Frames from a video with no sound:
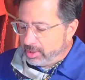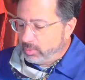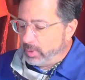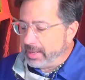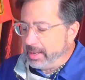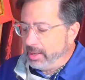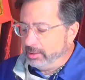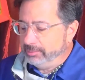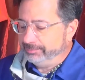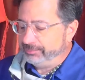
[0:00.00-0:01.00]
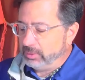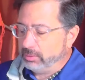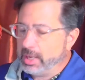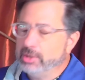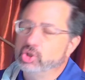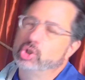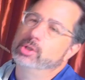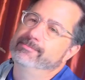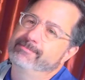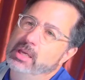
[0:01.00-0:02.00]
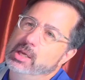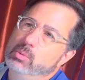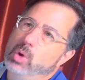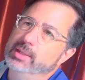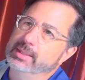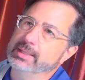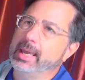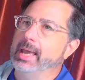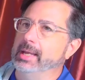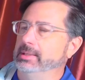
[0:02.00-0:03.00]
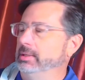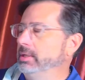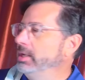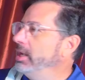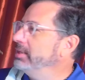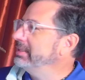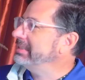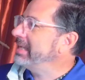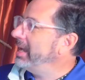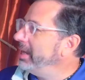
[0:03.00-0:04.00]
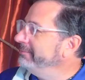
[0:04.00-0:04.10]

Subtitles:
Well, Rich, once again, it's time